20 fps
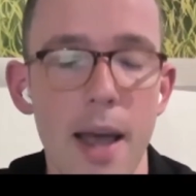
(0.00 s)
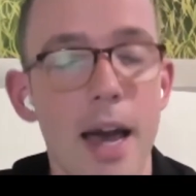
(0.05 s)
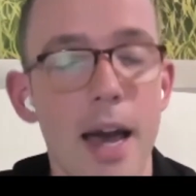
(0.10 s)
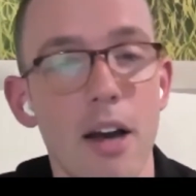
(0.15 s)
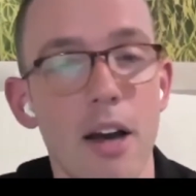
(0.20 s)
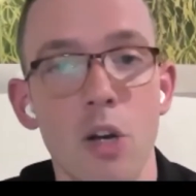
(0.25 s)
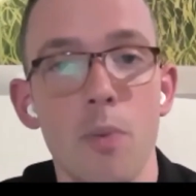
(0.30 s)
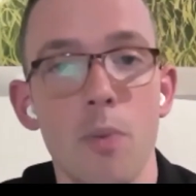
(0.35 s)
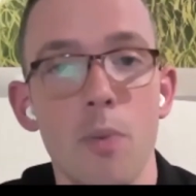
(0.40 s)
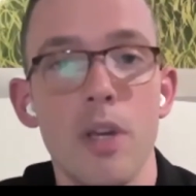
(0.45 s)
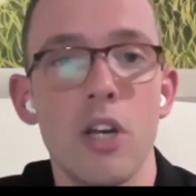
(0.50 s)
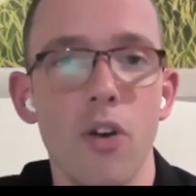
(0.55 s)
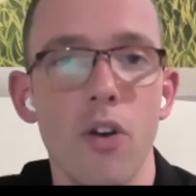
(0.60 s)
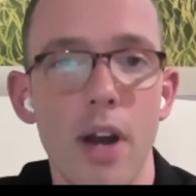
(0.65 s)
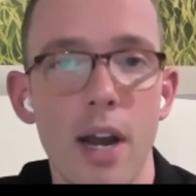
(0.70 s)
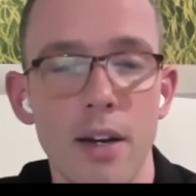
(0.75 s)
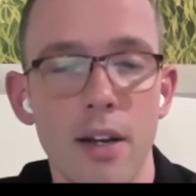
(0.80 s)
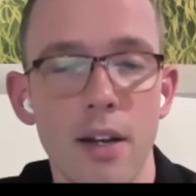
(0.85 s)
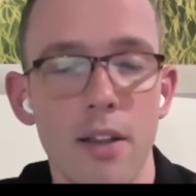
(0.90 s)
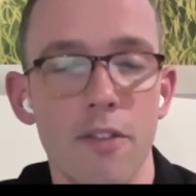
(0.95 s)
How can we
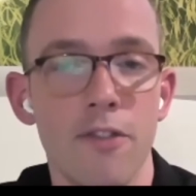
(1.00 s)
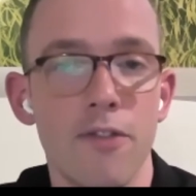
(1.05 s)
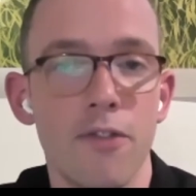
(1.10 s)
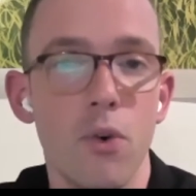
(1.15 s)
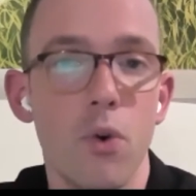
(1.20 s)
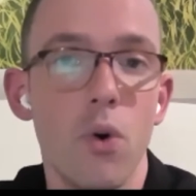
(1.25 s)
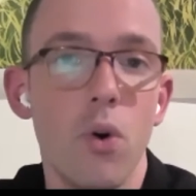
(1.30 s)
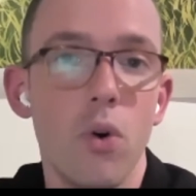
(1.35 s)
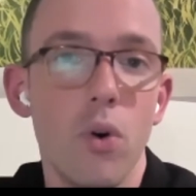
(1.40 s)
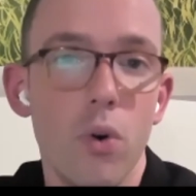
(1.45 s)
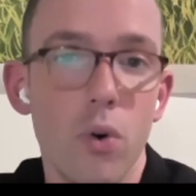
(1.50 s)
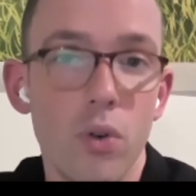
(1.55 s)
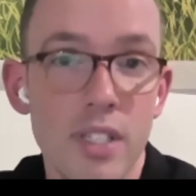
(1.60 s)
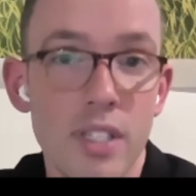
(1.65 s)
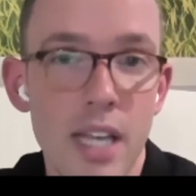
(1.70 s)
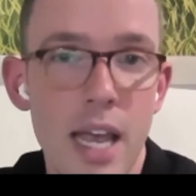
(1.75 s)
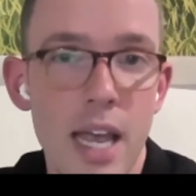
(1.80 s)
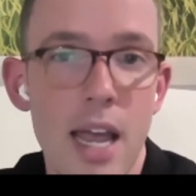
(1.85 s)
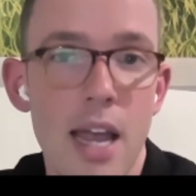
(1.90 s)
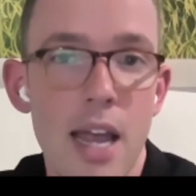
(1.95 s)
create another 4 or
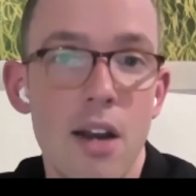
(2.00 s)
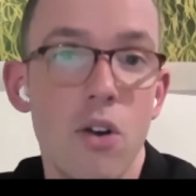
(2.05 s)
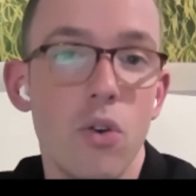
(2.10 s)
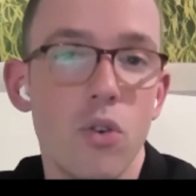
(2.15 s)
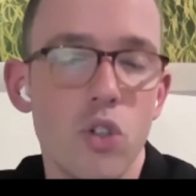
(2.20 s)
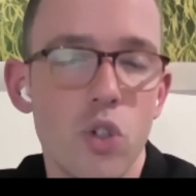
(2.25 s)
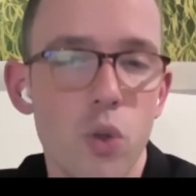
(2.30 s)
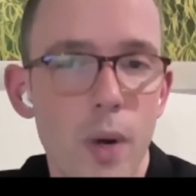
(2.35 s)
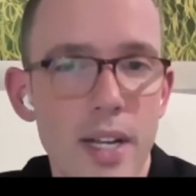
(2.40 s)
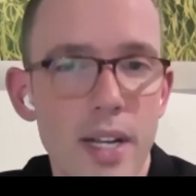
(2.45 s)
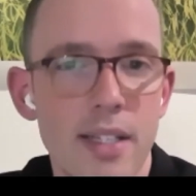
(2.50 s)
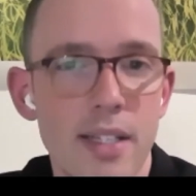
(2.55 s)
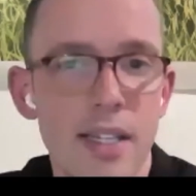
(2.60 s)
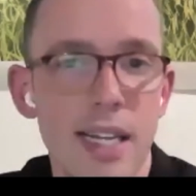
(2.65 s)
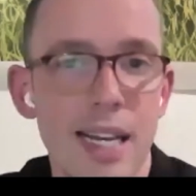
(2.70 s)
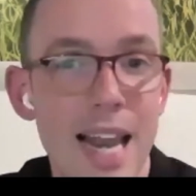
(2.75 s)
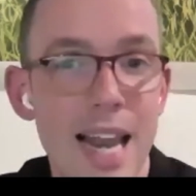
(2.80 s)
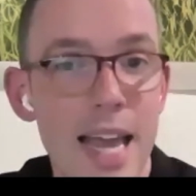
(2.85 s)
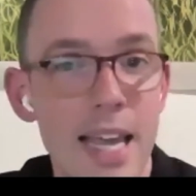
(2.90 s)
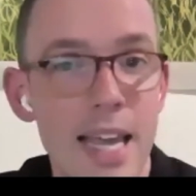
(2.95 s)
10 or 20
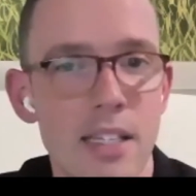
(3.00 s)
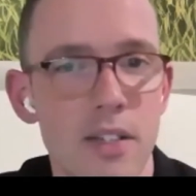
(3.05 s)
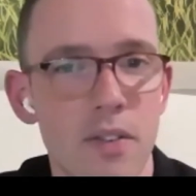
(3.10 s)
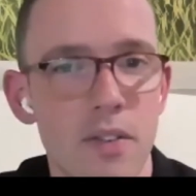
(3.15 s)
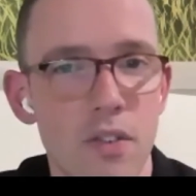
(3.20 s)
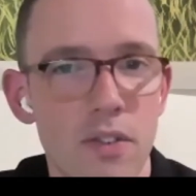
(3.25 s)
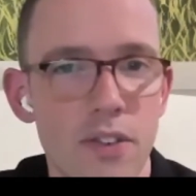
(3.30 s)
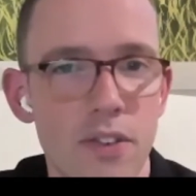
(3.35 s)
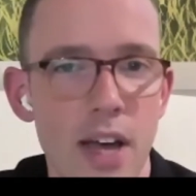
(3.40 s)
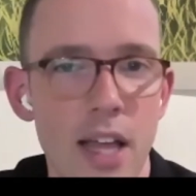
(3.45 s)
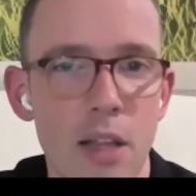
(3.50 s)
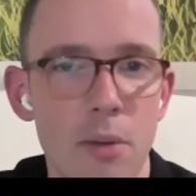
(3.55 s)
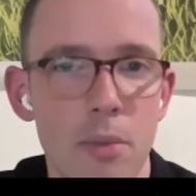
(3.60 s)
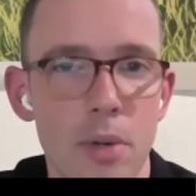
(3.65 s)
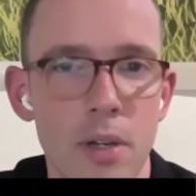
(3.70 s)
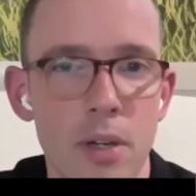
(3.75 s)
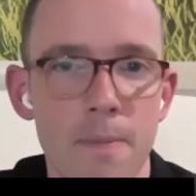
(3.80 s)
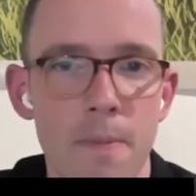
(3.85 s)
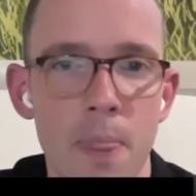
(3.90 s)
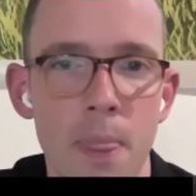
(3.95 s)
lanes of
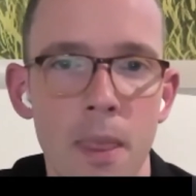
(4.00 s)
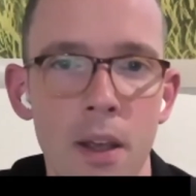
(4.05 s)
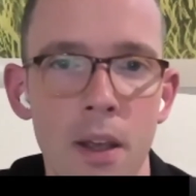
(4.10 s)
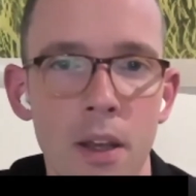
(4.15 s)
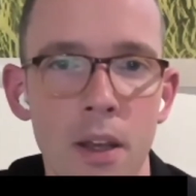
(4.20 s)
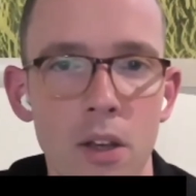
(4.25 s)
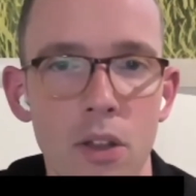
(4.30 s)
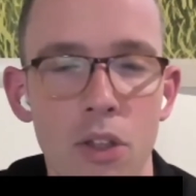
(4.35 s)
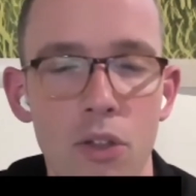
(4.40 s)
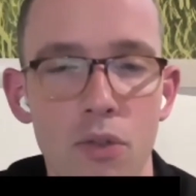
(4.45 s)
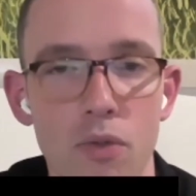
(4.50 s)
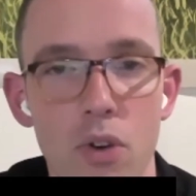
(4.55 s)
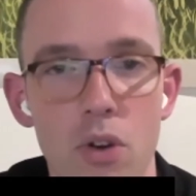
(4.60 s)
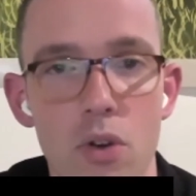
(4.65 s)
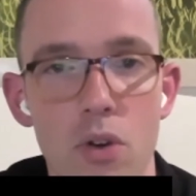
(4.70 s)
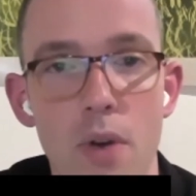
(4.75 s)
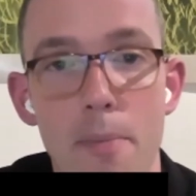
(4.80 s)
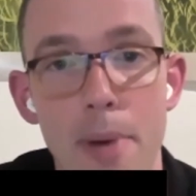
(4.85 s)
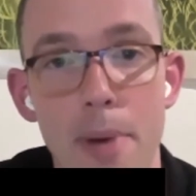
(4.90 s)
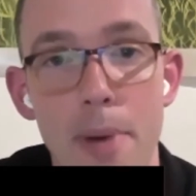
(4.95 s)
development through
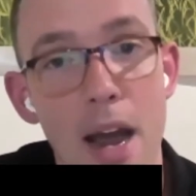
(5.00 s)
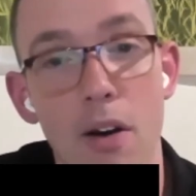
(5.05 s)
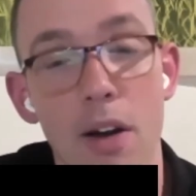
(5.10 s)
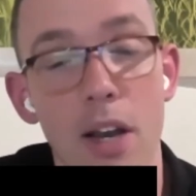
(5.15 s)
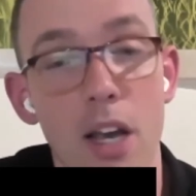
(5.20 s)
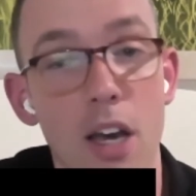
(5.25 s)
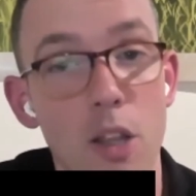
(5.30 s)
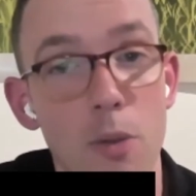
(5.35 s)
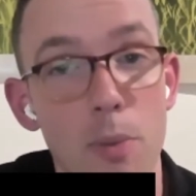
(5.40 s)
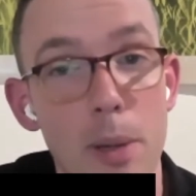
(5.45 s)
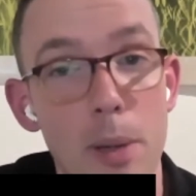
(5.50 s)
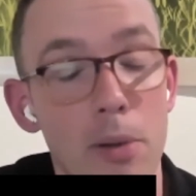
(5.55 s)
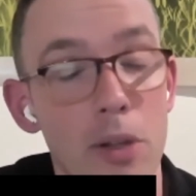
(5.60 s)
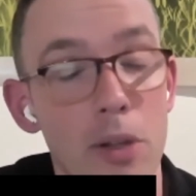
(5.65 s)
empowering other people in the